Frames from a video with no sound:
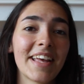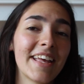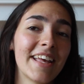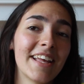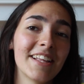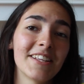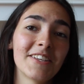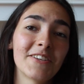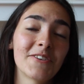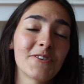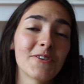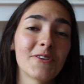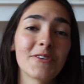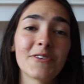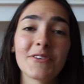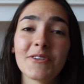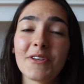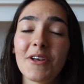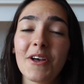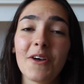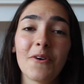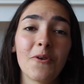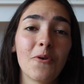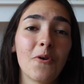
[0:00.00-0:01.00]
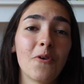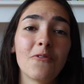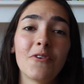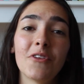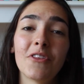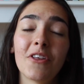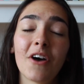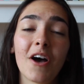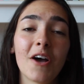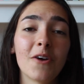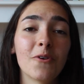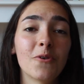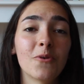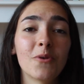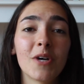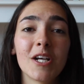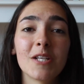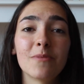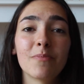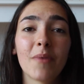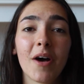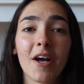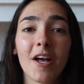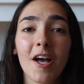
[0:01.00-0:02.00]
it's just an author that I
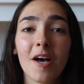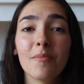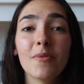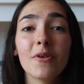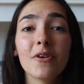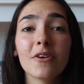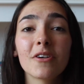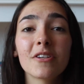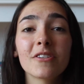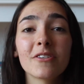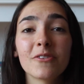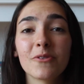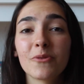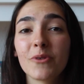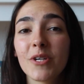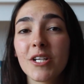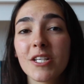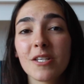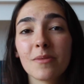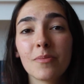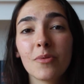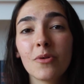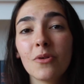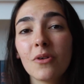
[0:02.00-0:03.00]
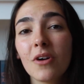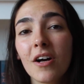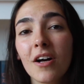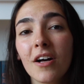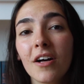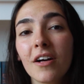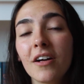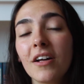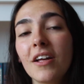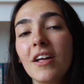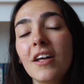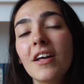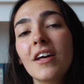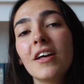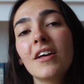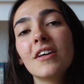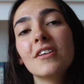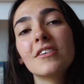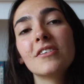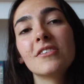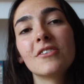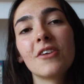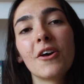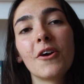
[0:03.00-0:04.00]
always buy her books and always support her.
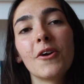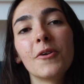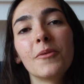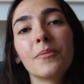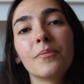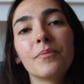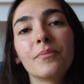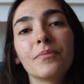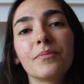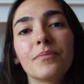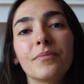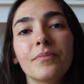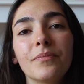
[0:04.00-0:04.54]
So